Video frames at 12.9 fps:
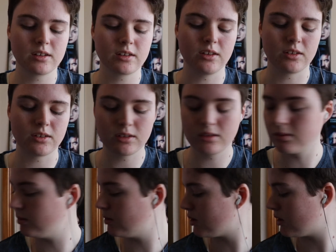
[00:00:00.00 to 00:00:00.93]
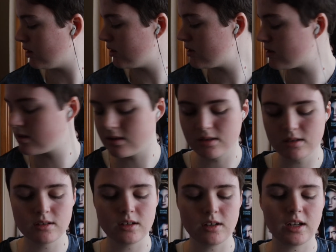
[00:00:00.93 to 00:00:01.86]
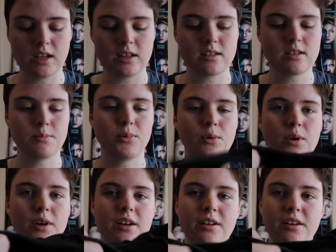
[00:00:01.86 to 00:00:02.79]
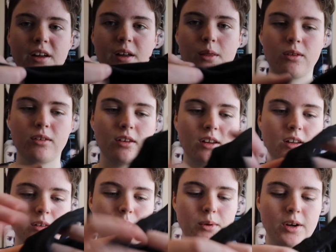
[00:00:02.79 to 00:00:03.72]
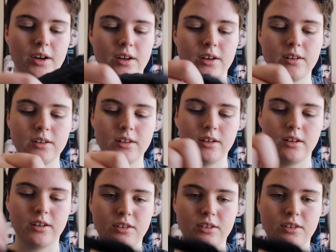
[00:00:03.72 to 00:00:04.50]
because with this you need support underneath, so that's why I